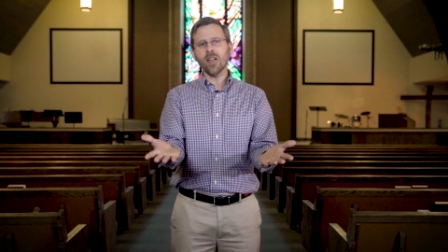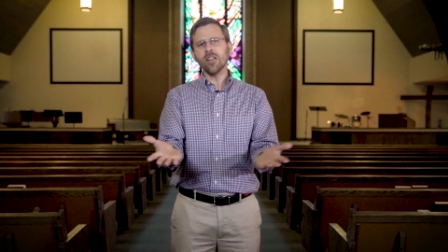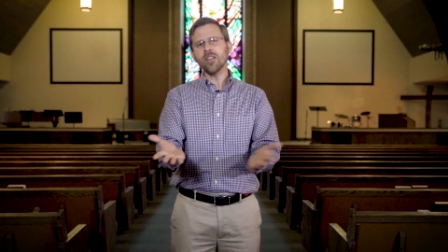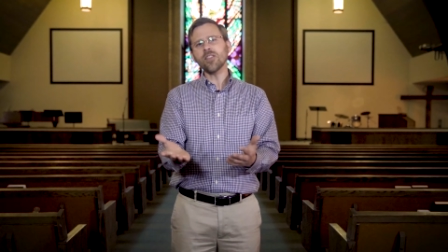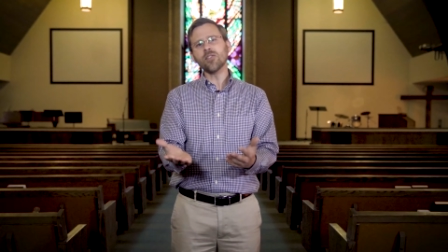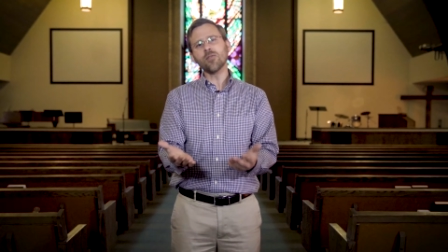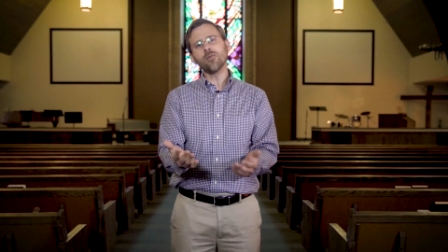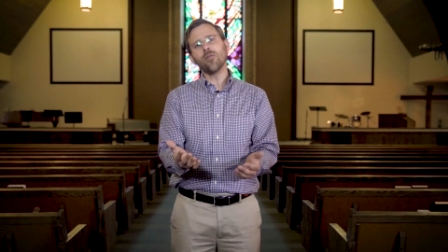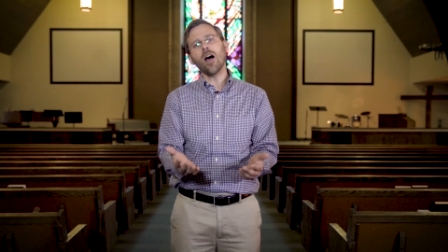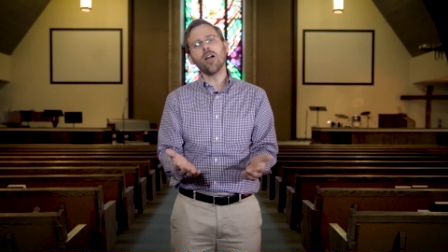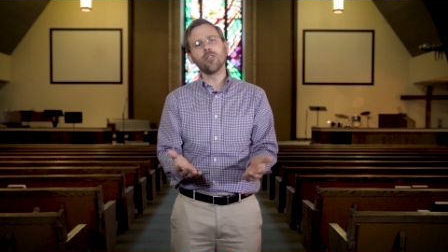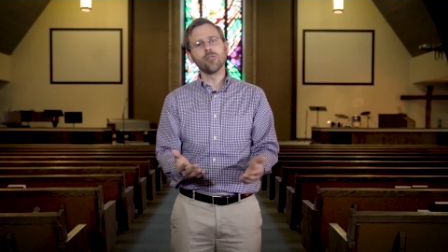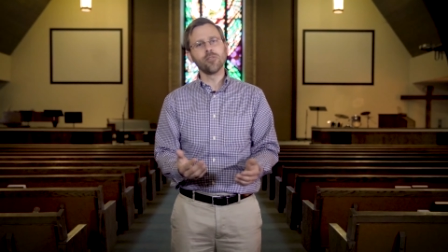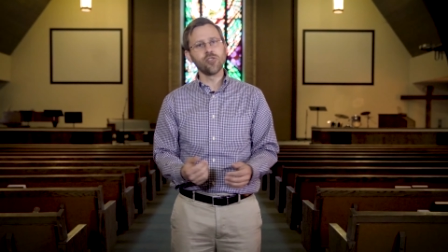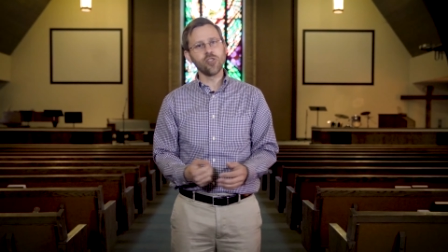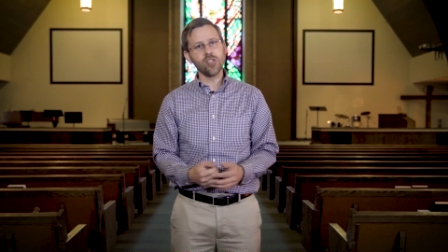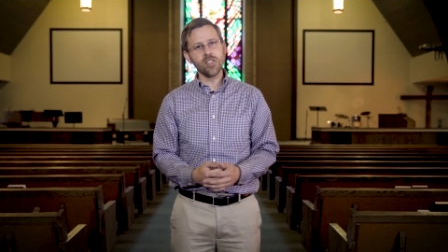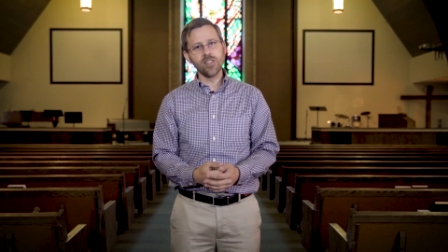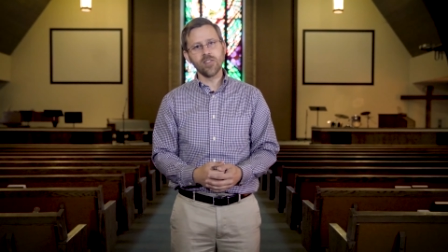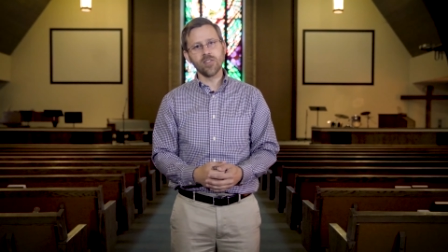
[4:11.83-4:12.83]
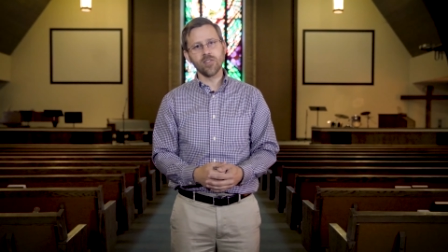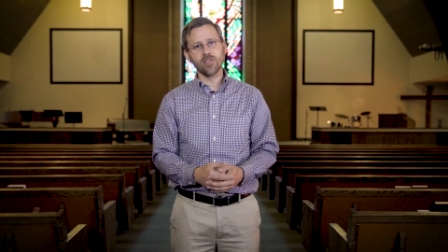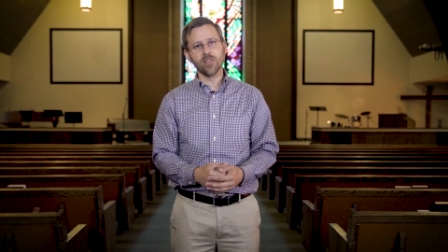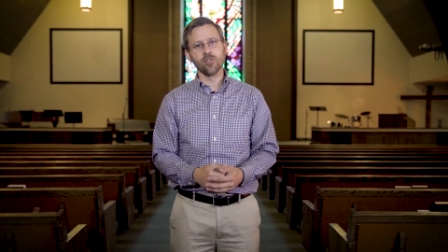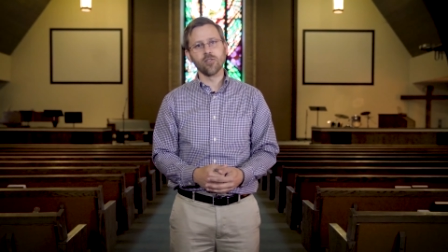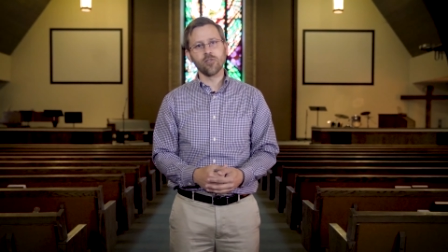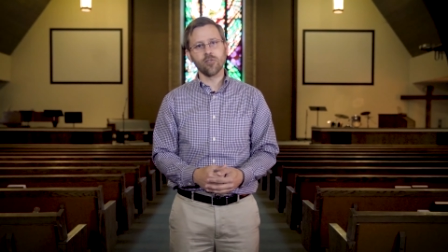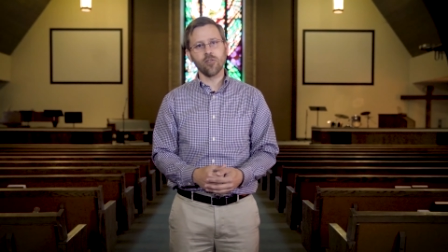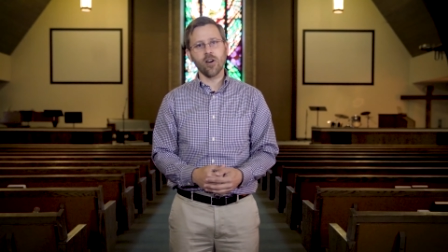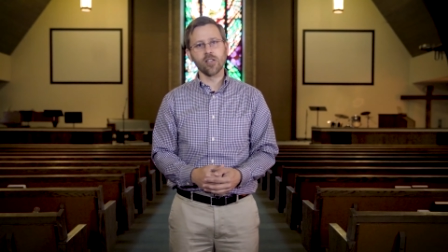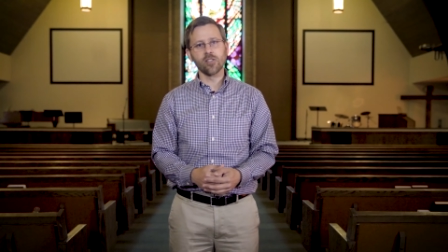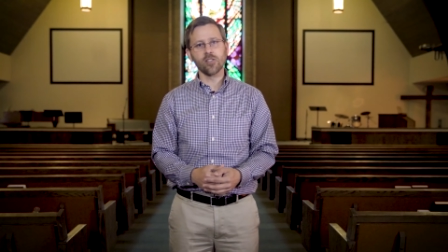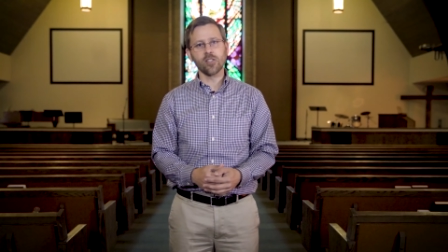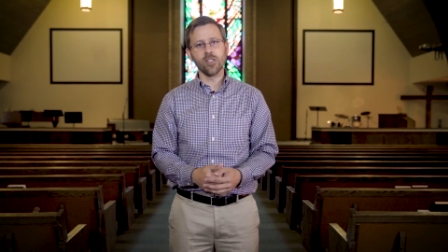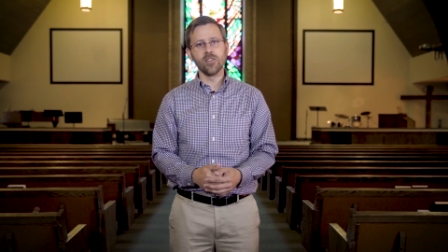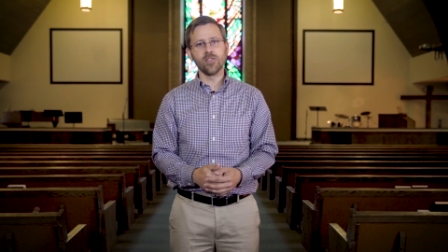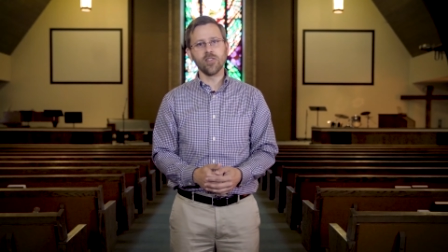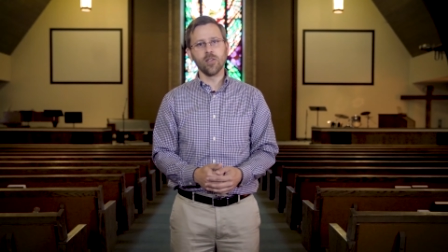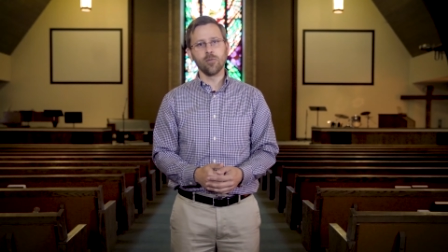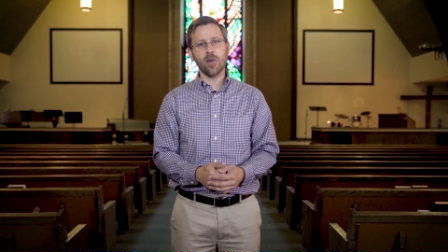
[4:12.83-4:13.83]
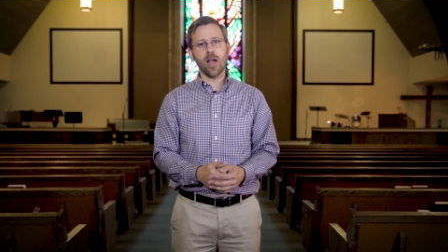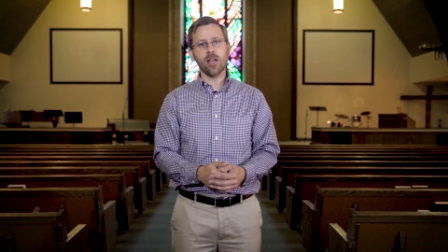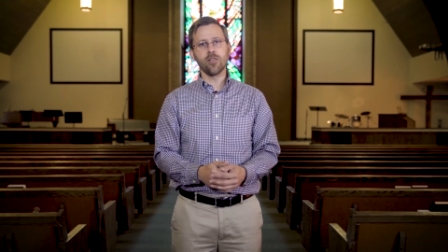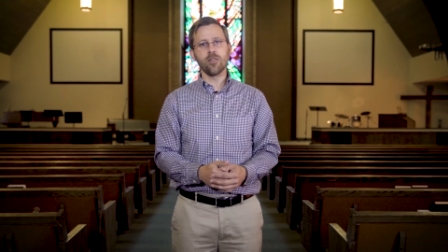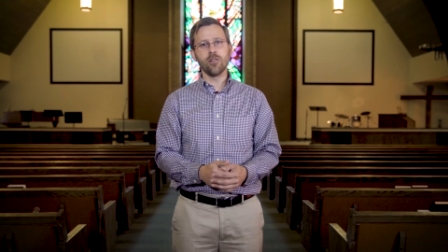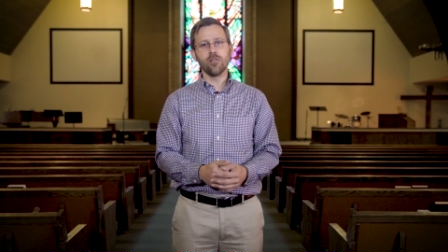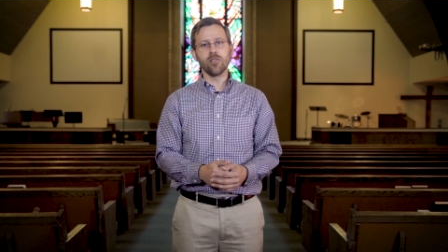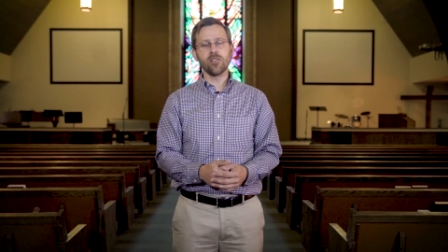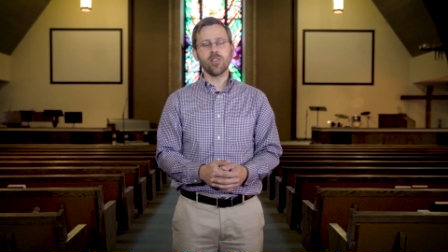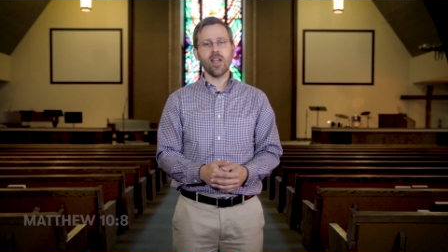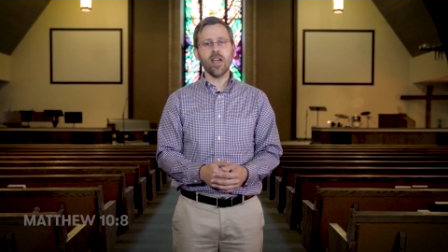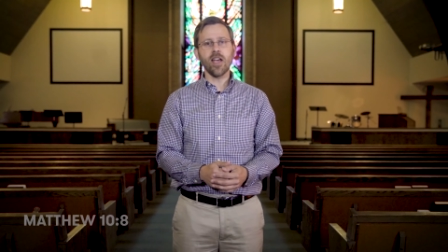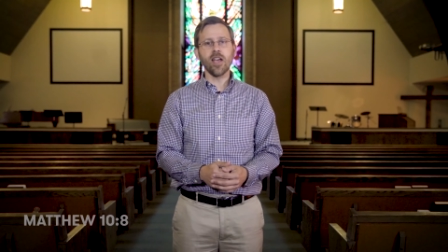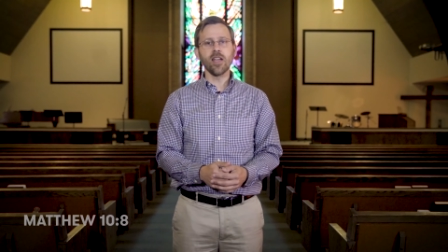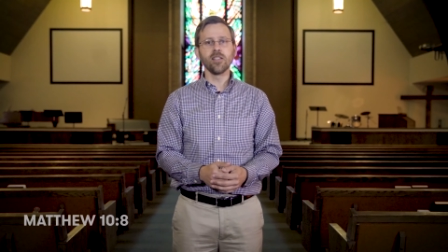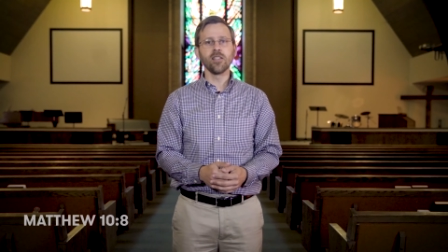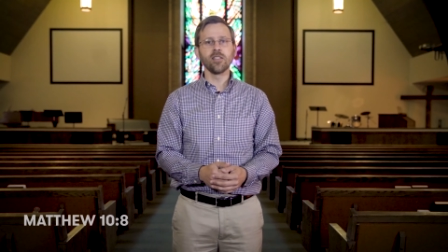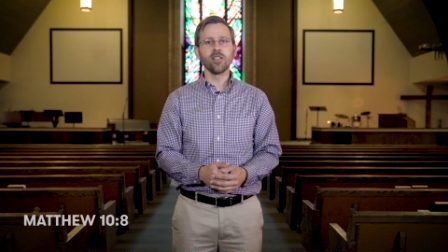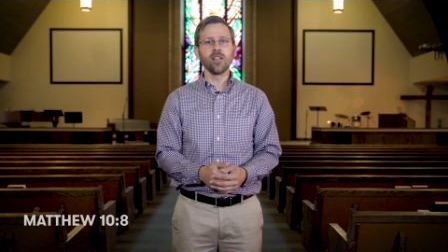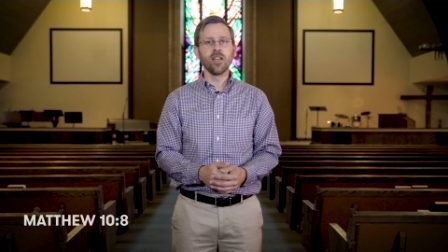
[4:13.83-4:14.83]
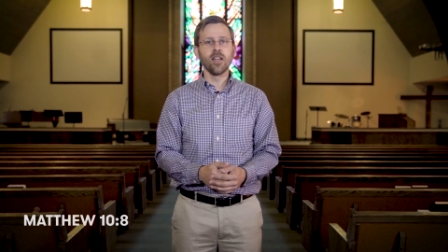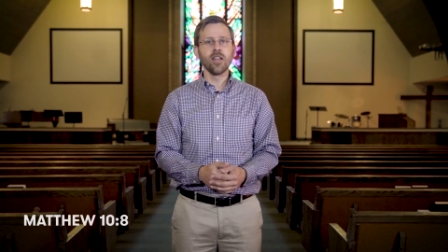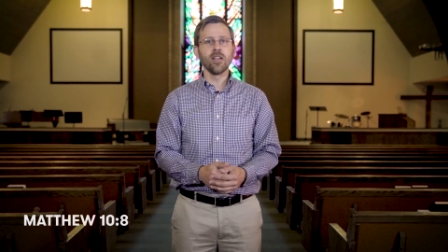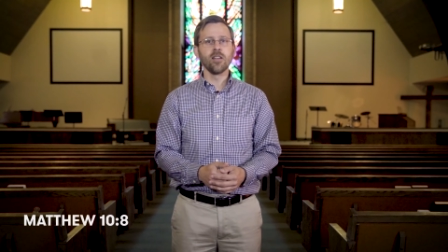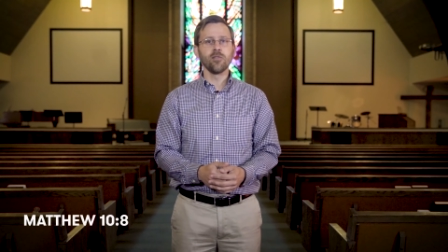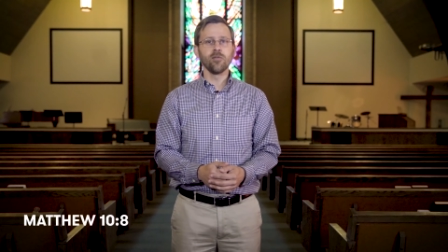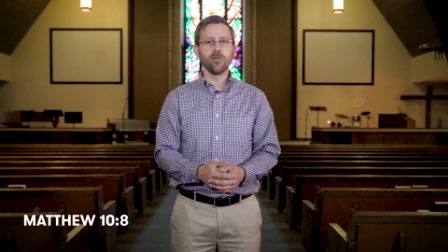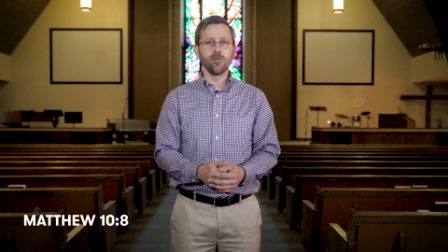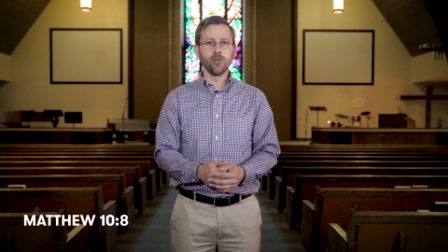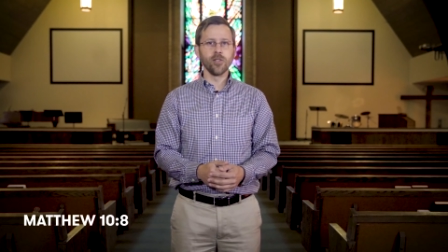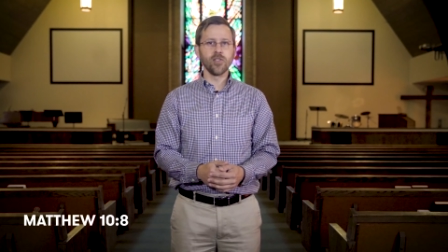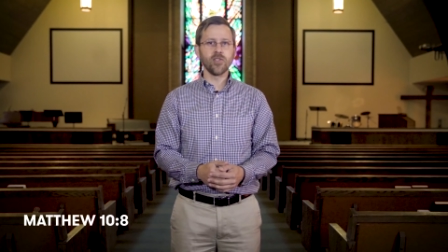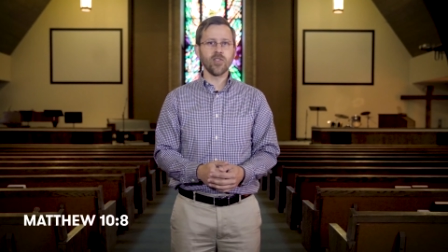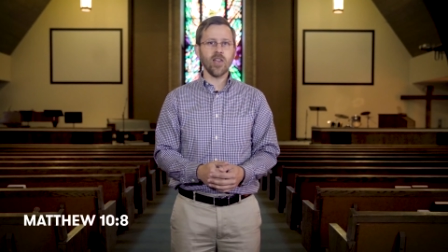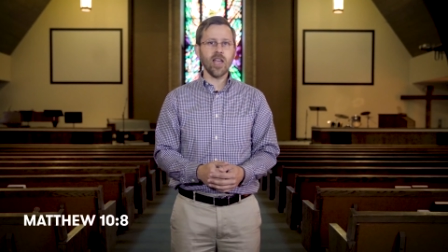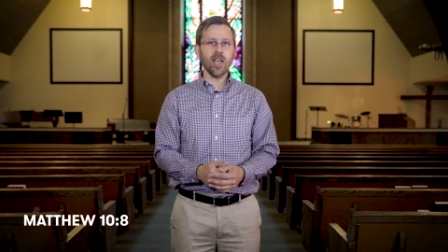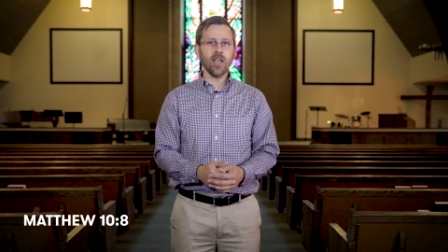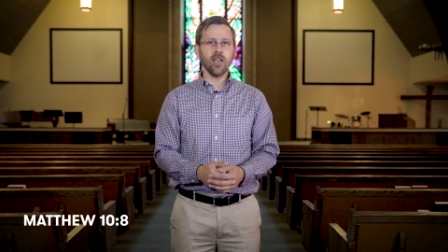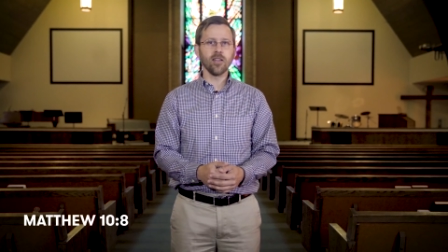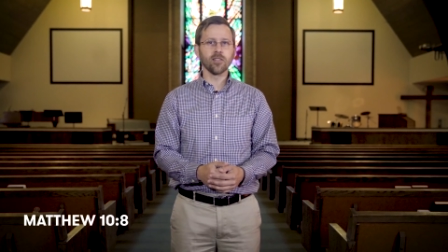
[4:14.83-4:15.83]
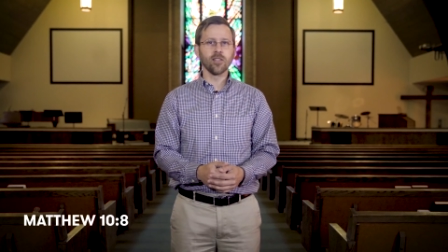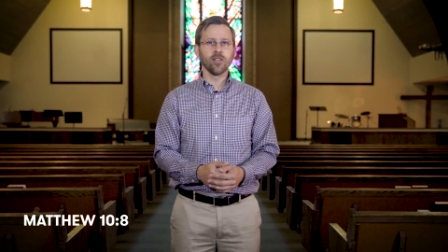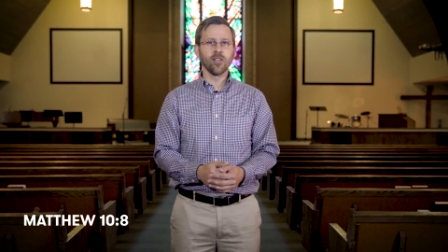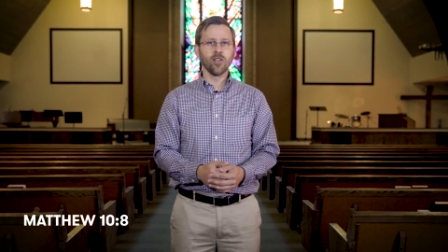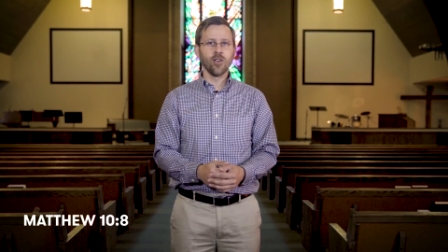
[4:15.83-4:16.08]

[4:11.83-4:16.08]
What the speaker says: Let's follow Jesus' instructions in Matthew 10, verse 8.